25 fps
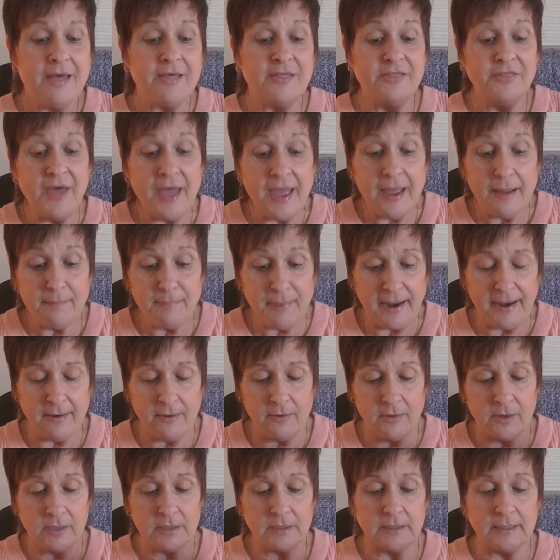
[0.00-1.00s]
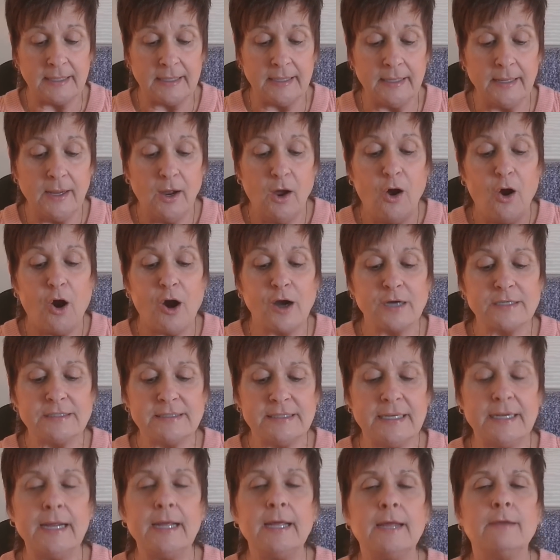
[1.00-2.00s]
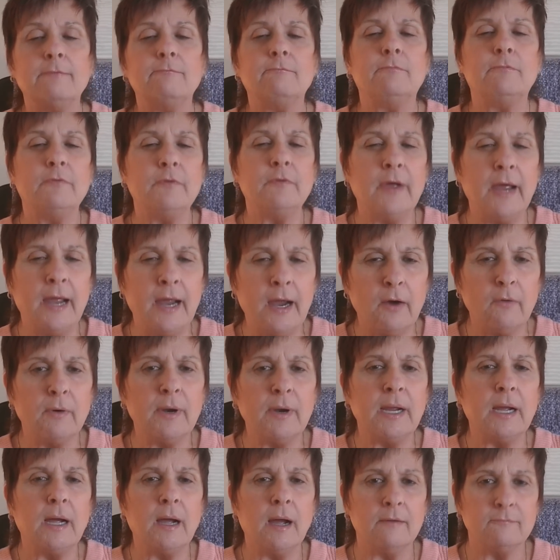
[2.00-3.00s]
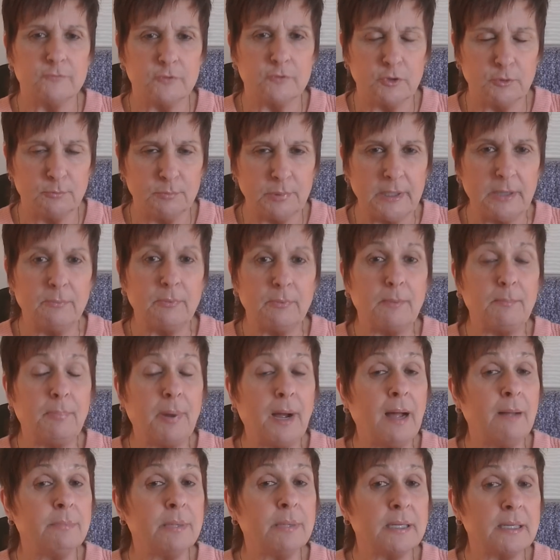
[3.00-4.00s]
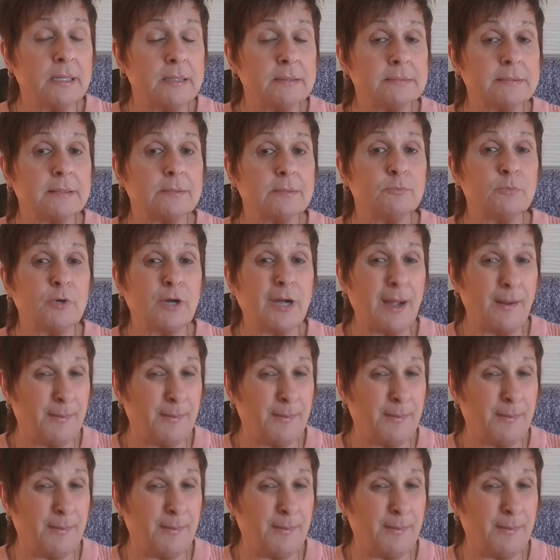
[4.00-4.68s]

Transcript: they apparently are sitting in very comfortably Republican